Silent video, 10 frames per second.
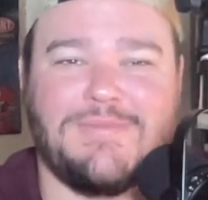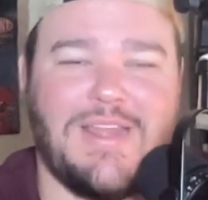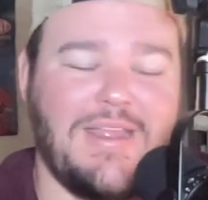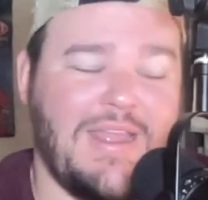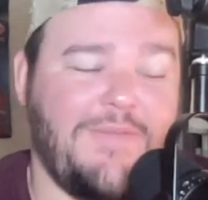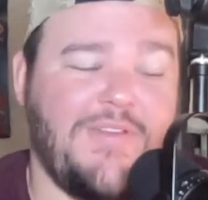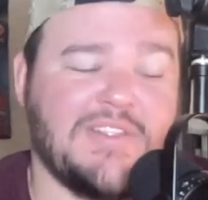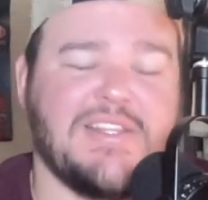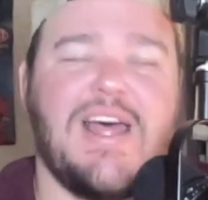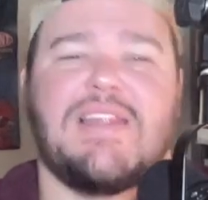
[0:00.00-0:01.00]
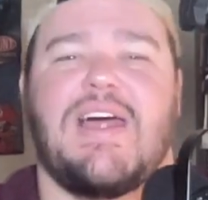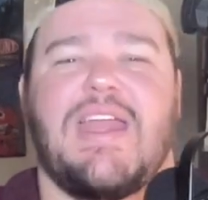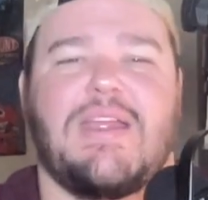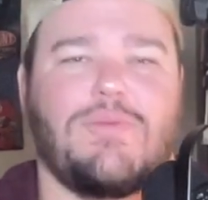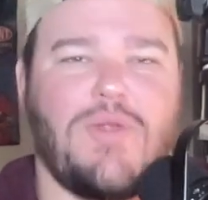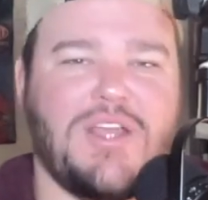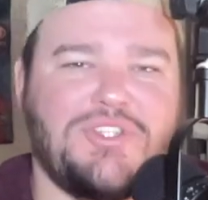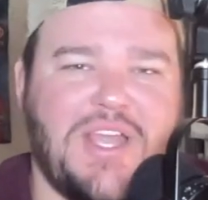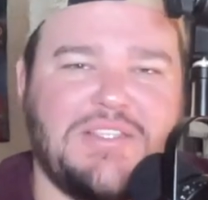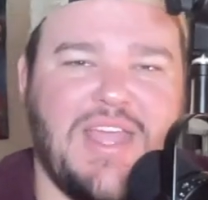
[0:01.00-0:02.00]
It feels a lot like Ross
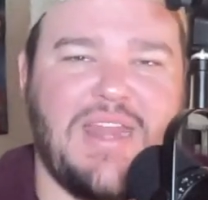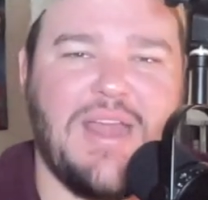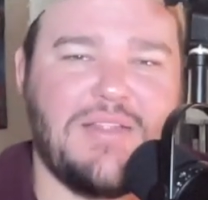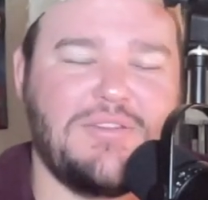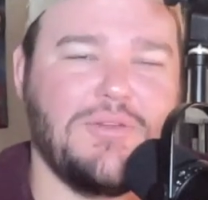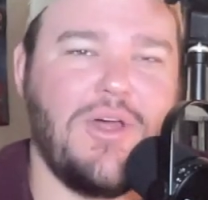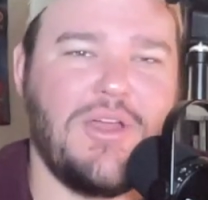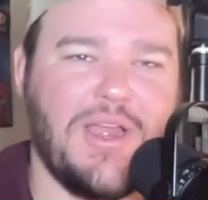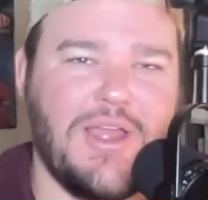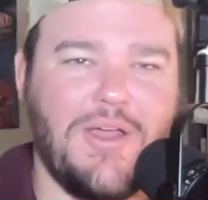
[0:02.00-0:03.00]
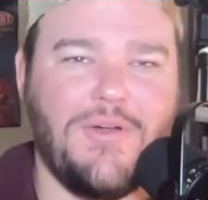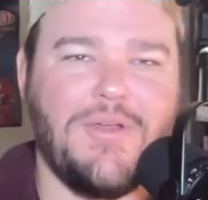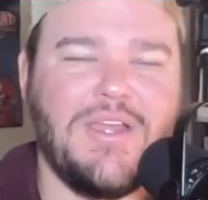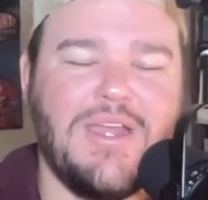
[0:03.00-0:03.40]
Chastain not too long ago,